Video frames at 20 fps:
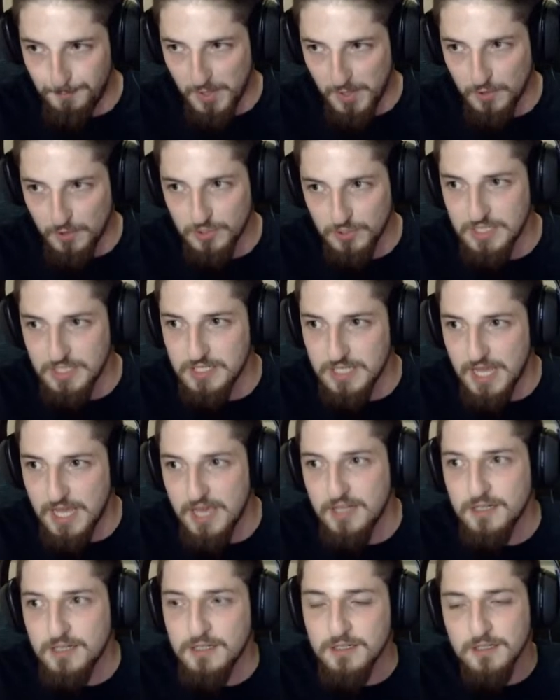billion
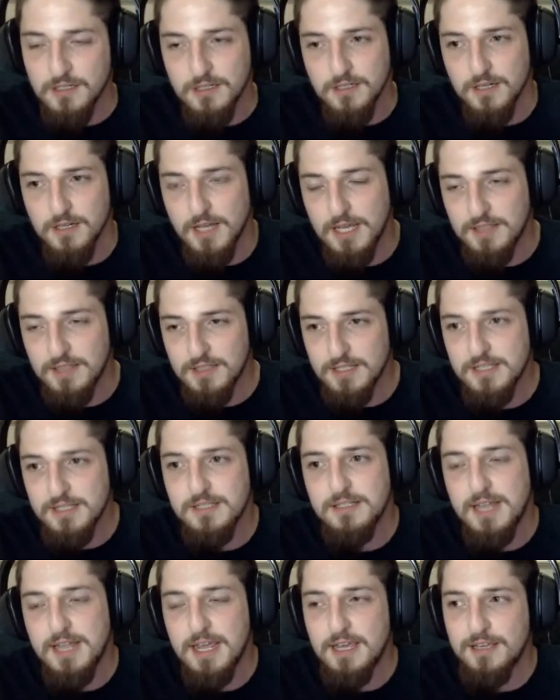yen at this
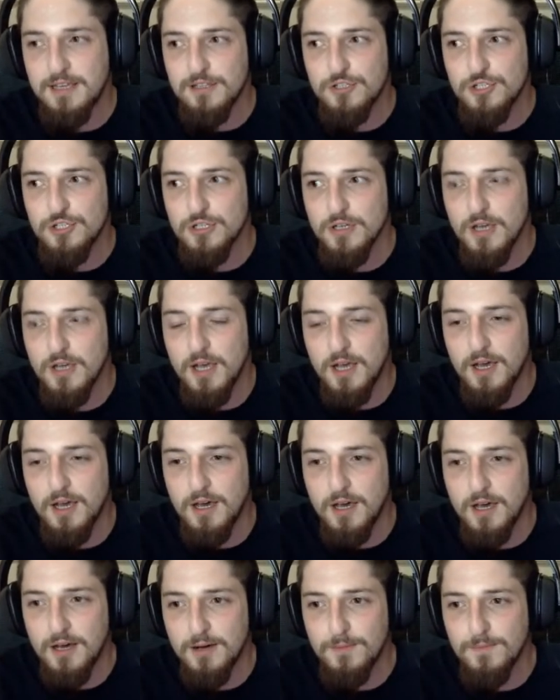stage.
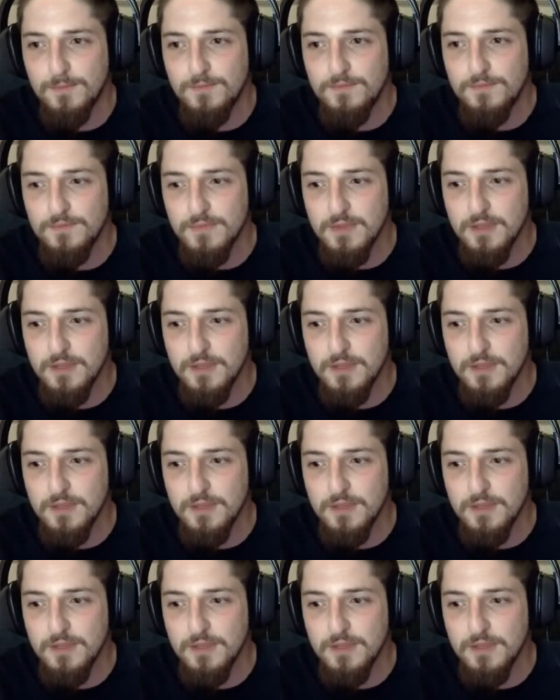And